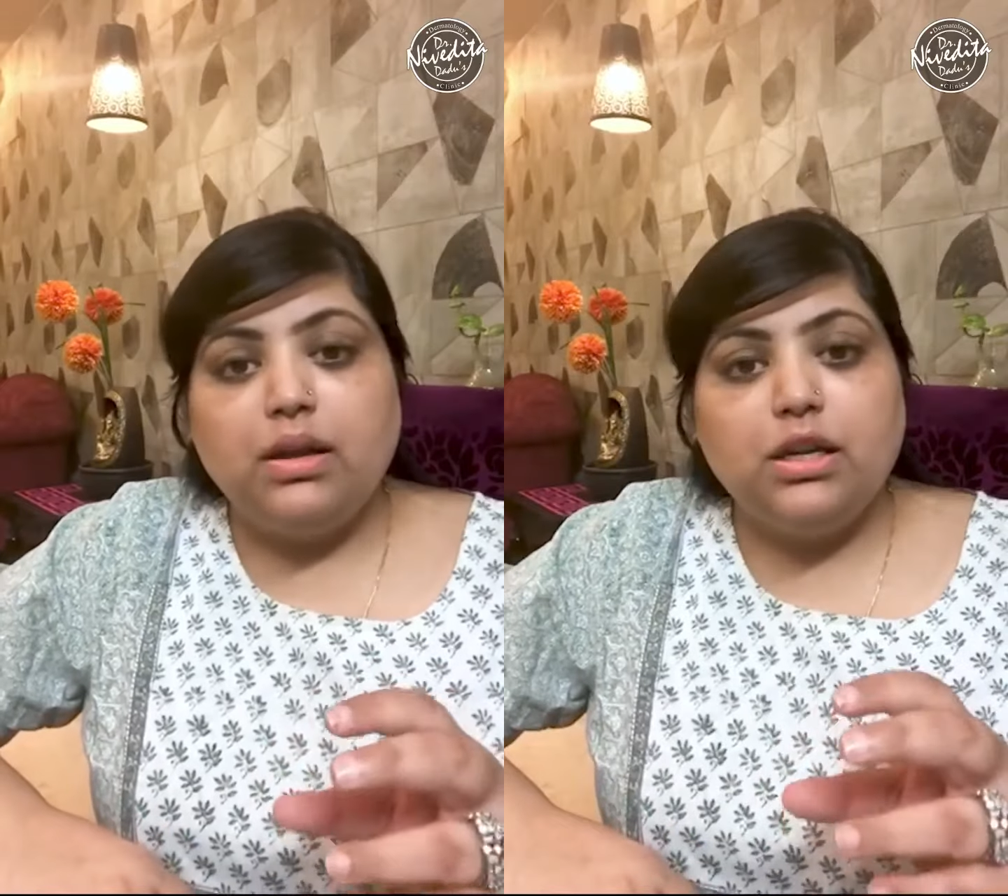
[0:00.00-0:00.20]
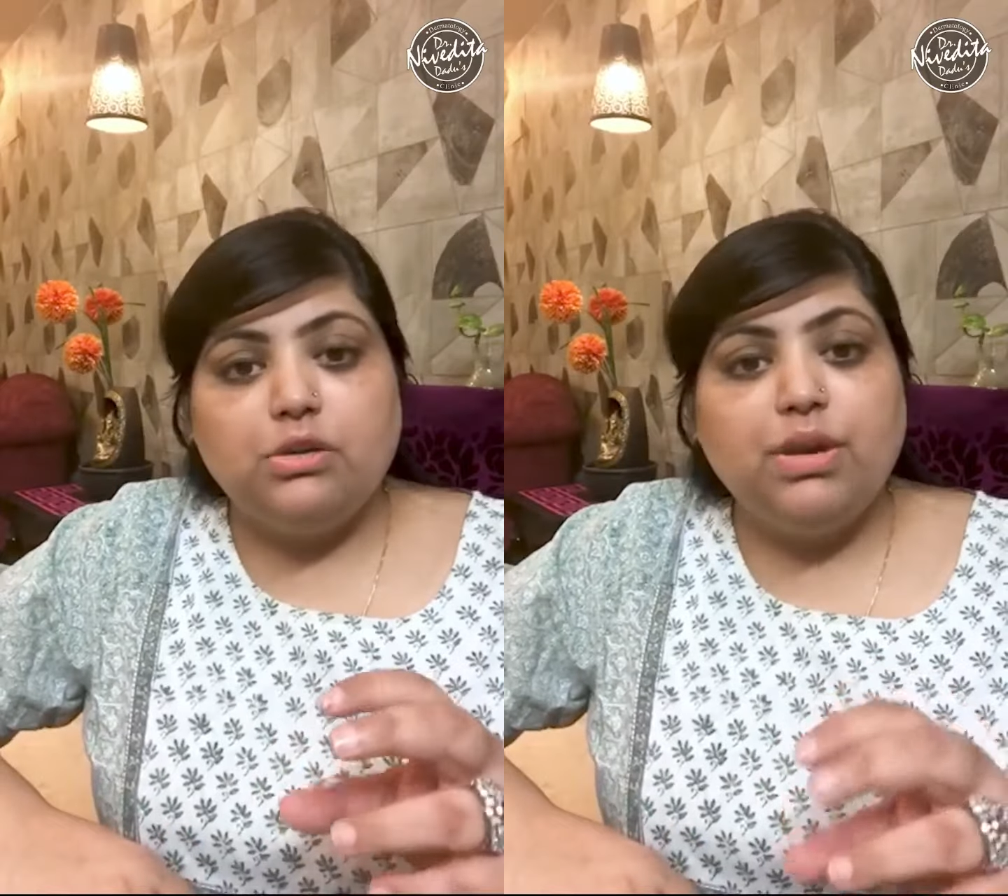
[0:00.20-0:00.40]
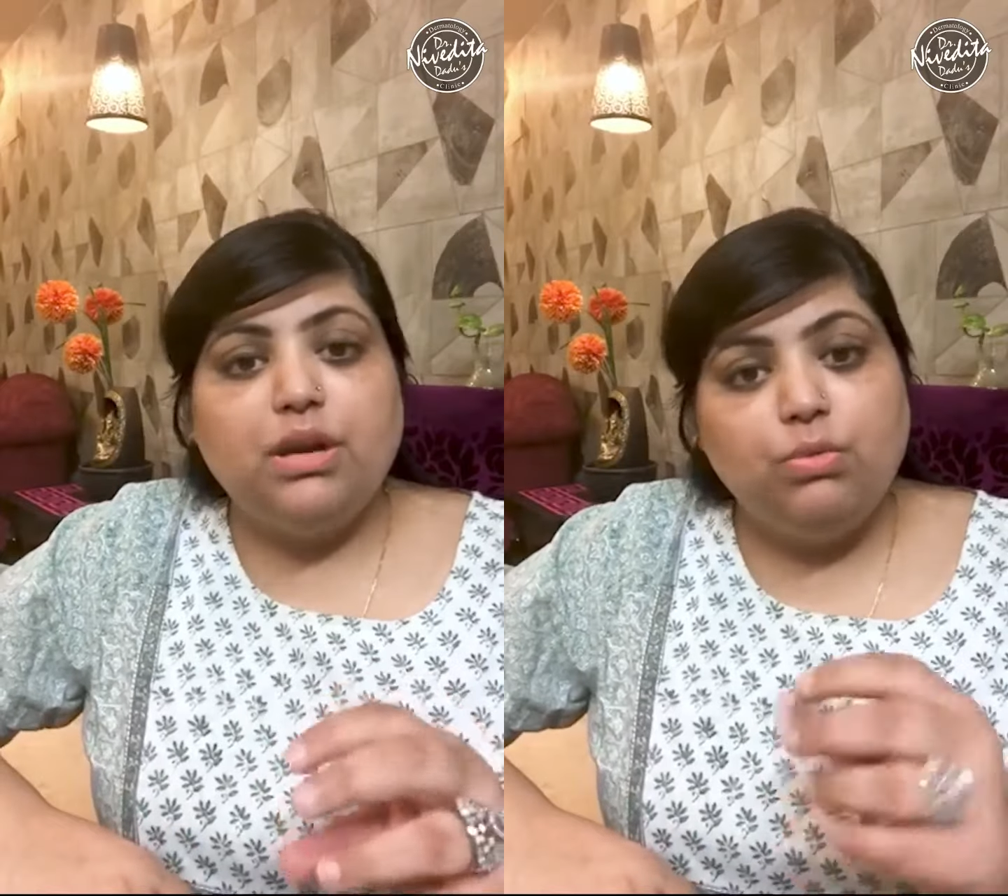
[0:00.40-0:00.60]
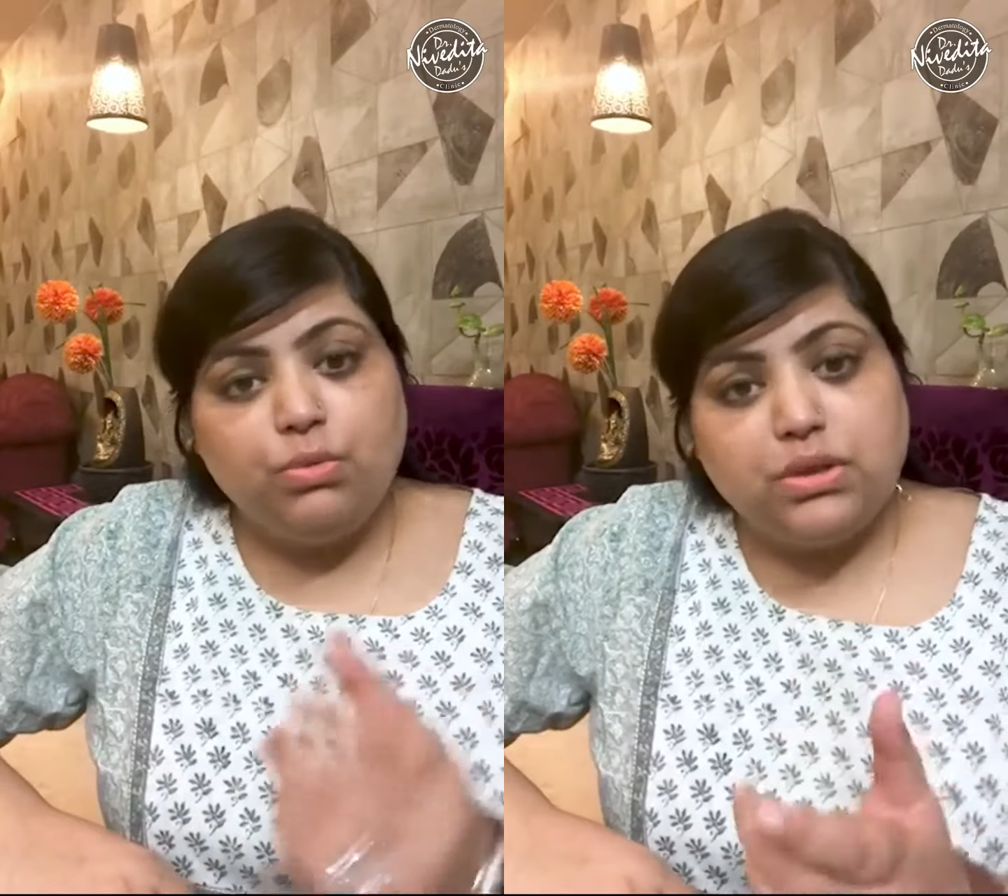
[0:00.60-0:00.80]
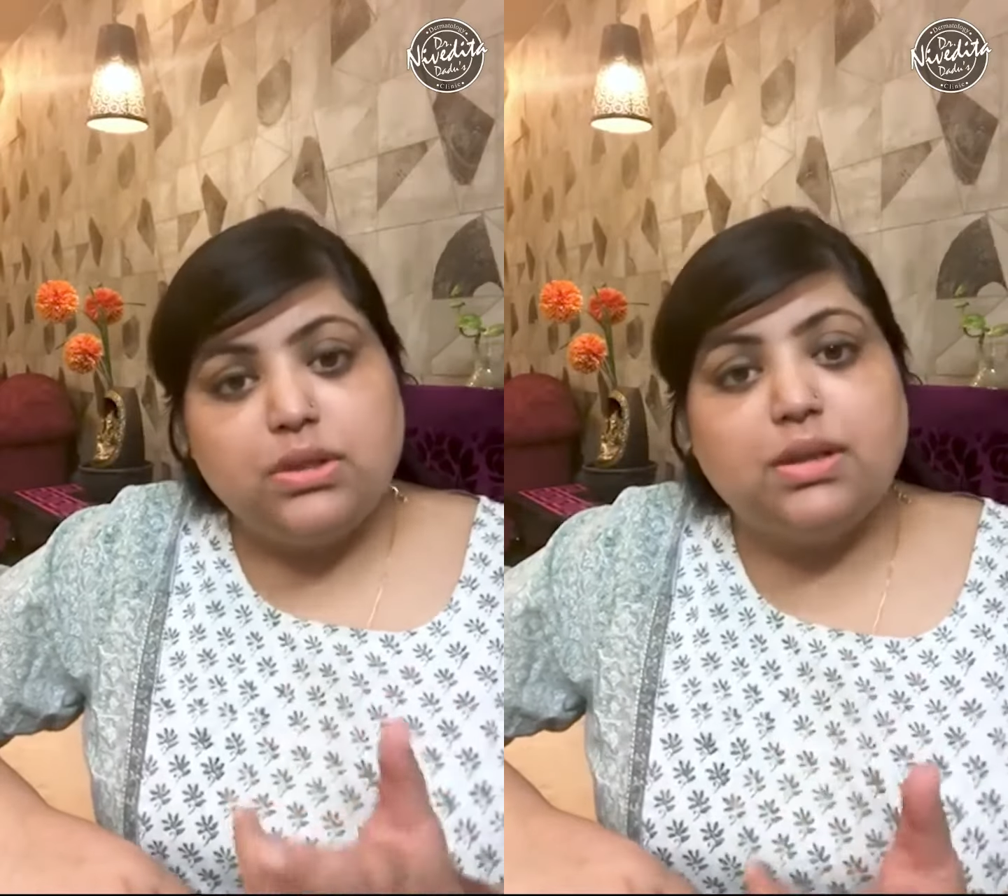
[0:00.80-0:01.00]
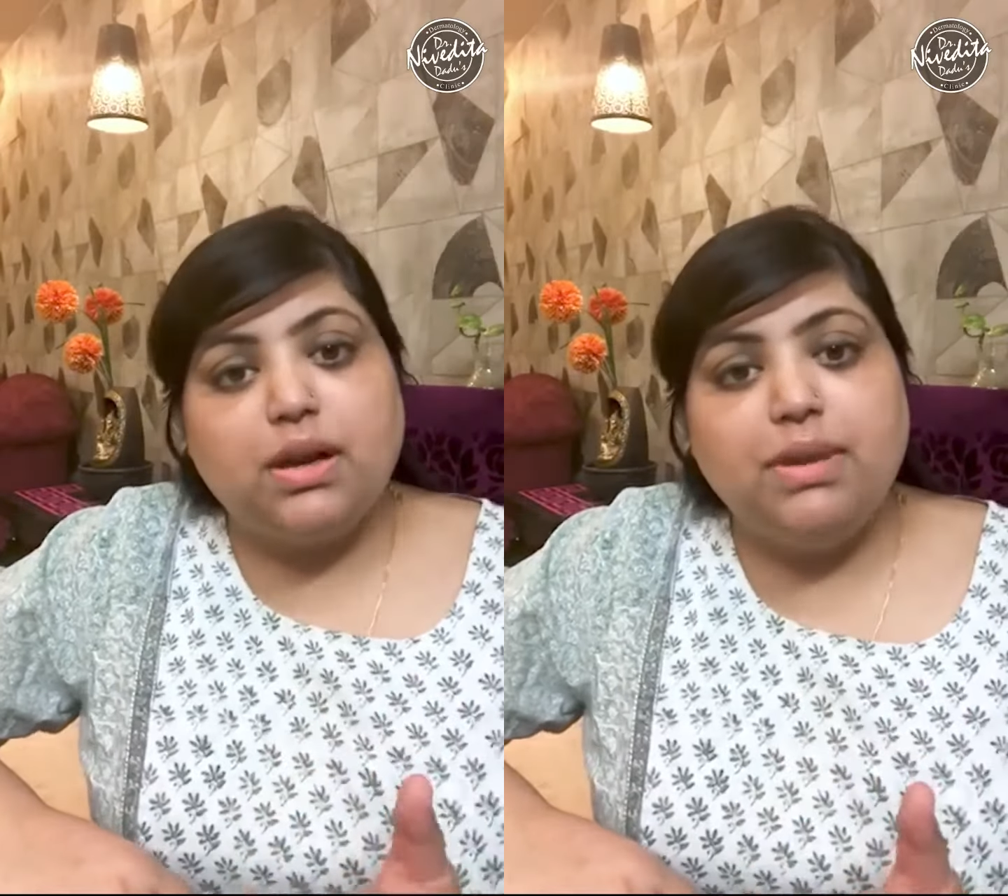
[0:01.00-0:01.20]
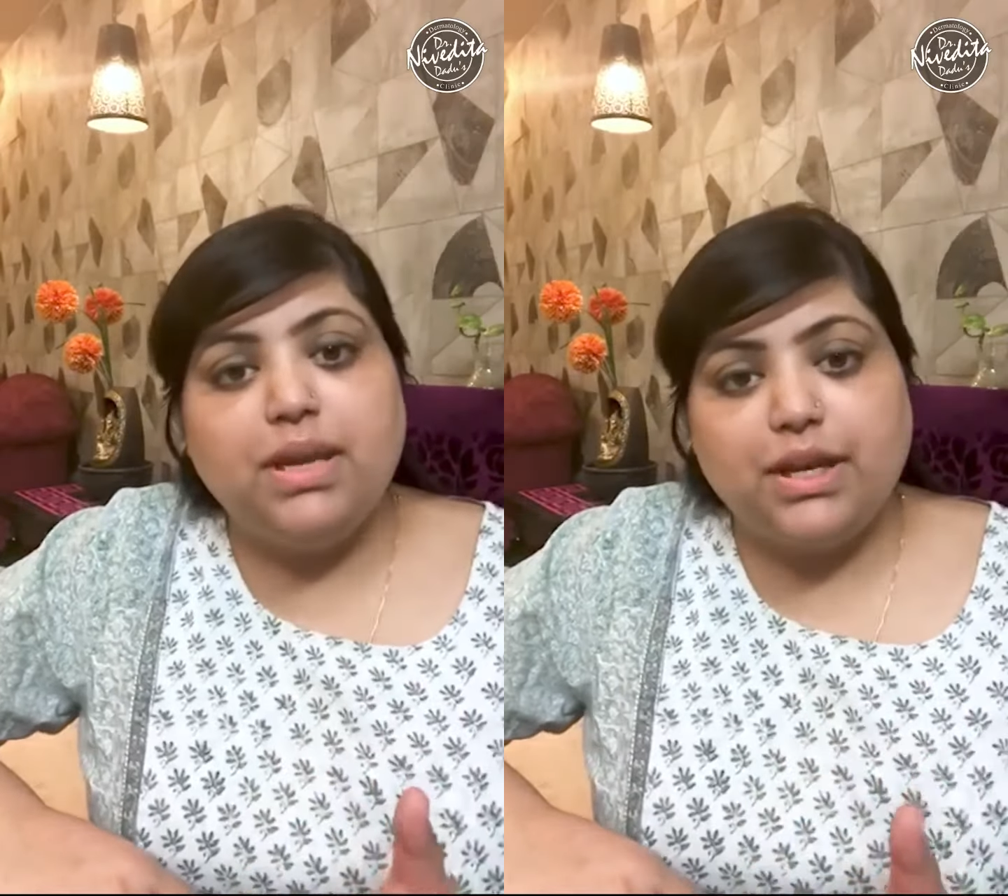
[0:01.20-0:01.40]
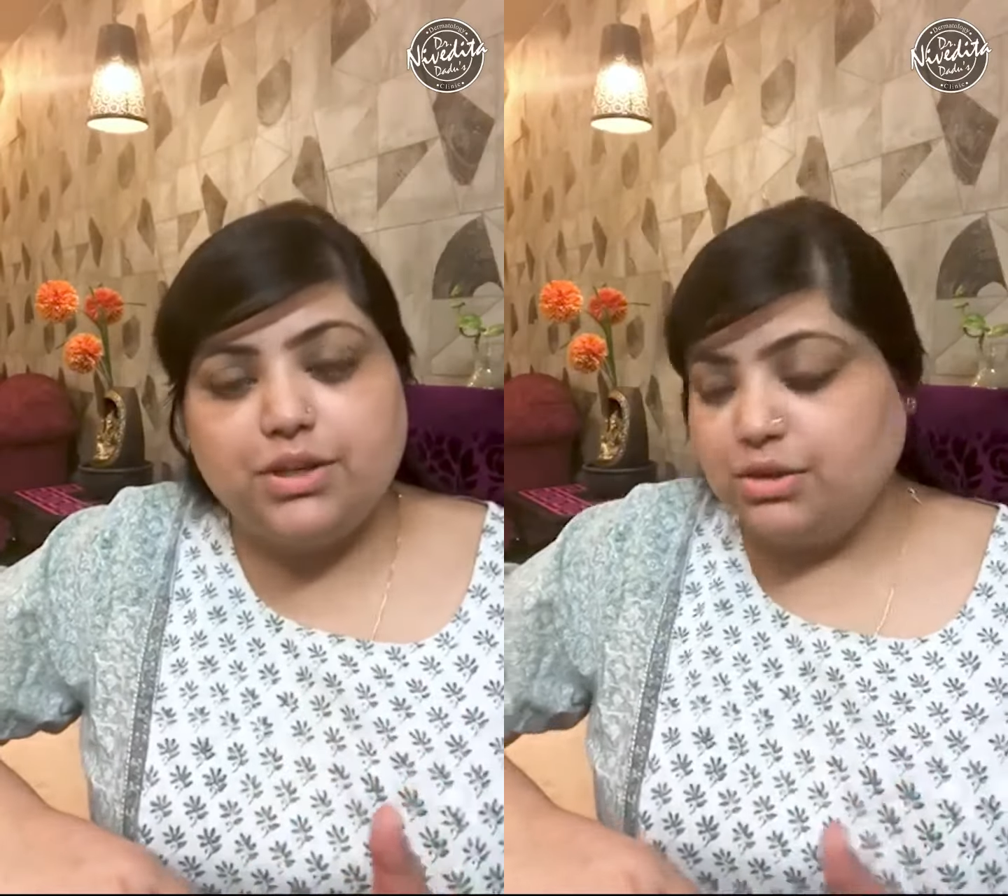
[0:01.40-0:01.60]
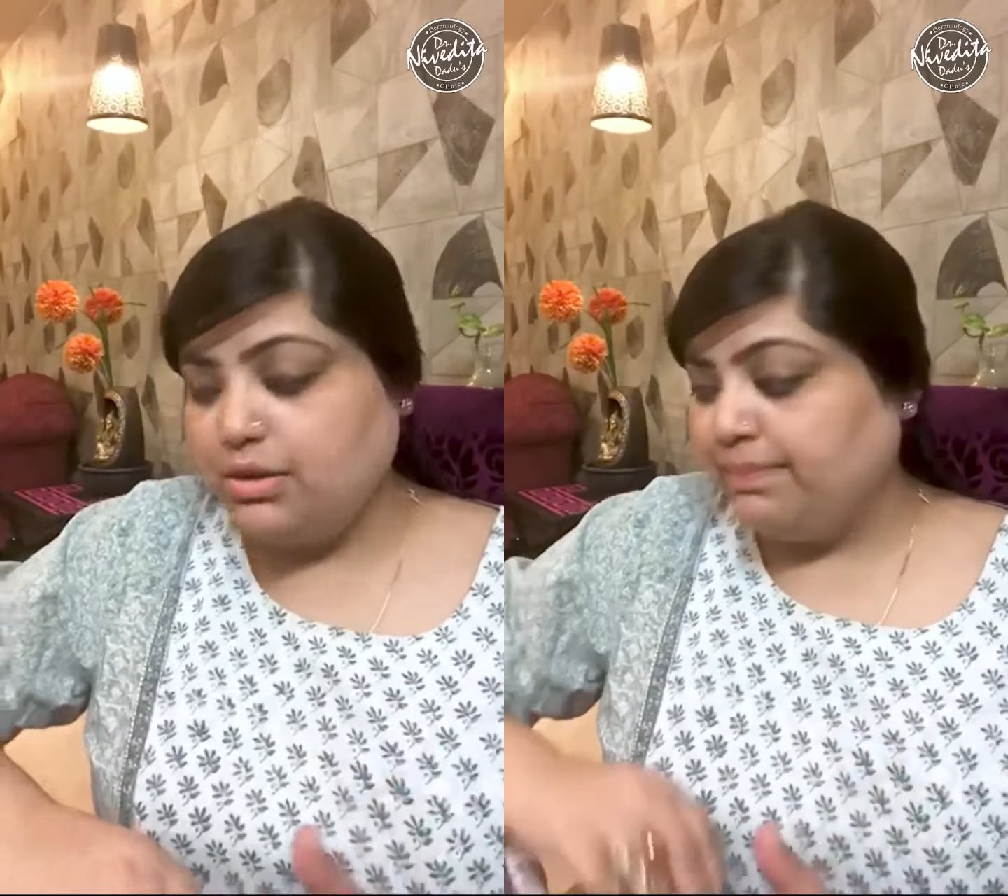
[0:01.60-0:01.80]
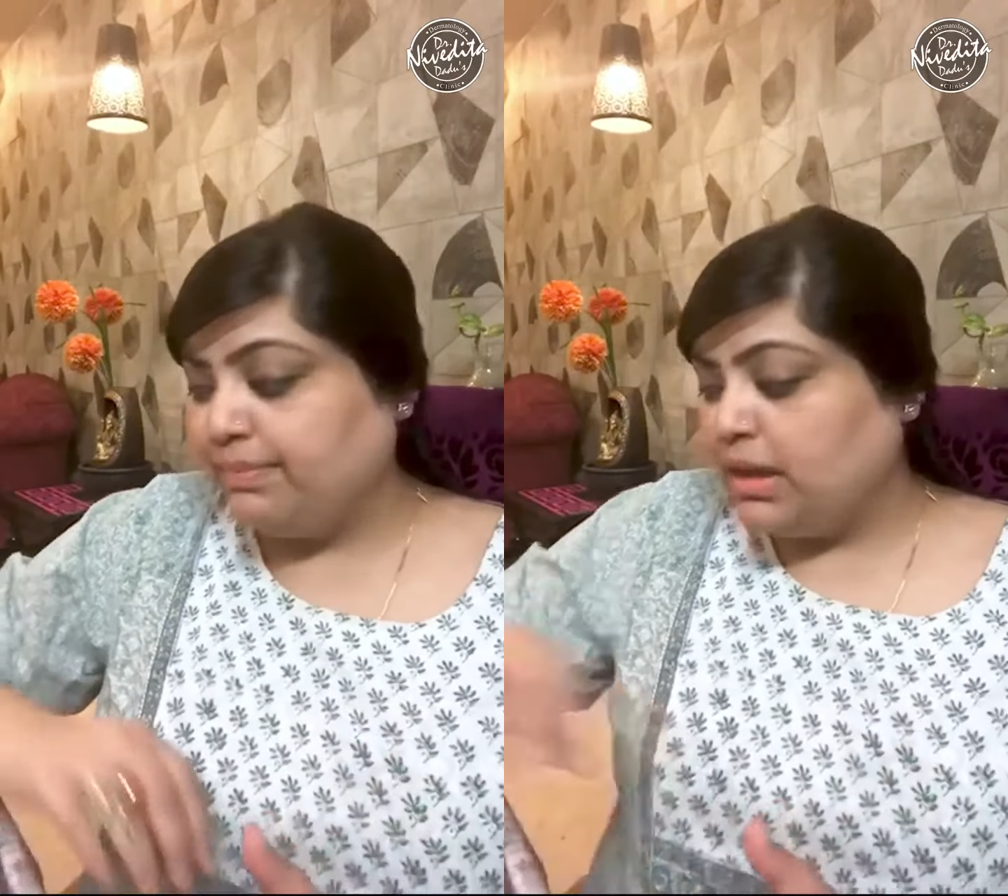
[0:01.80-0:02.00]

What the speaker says: it may lose the scrubbing action.